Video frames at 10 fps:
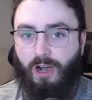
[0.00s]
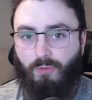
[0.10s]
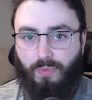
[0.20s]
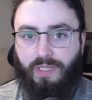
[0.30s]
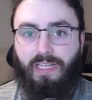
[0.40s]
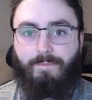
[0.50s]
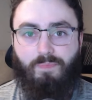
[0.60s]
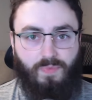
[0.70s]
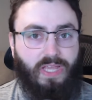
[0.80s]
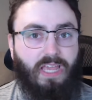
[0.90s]
are really
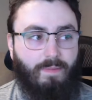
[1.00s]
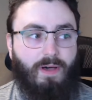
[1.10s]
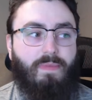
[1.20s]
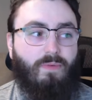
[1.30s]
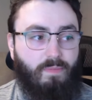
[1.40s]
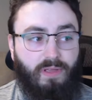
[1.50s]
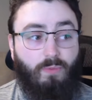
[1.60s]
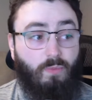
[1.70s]
liking about Mayra